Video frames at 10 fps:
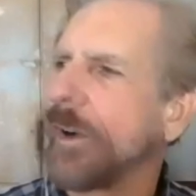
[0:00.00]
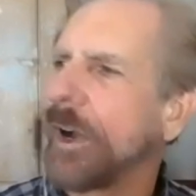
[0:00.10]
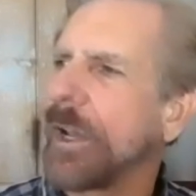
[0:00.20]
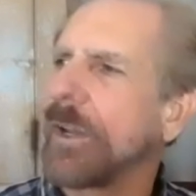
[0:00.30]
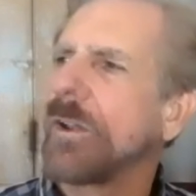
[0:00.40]

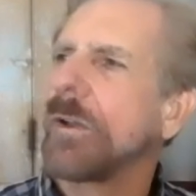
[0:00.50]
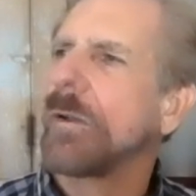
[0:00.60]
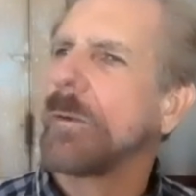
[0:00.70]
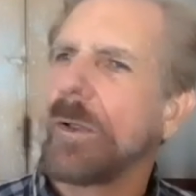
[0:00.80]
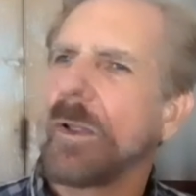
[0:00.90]
find
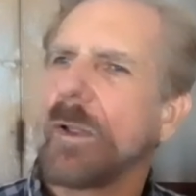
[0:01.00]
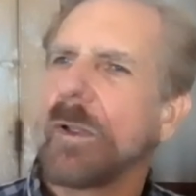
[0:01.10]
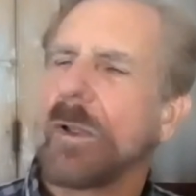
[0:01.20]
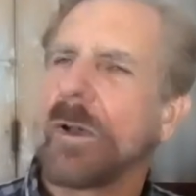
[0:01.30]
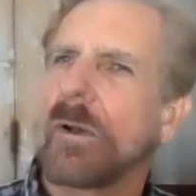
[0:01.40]

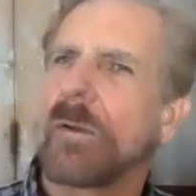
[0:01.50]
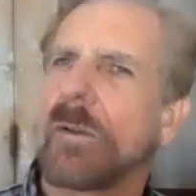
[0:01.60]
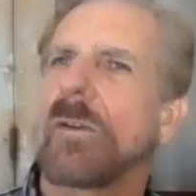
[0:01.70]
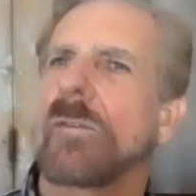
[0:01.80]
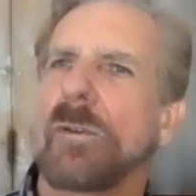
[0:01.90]

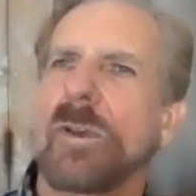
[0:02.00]
or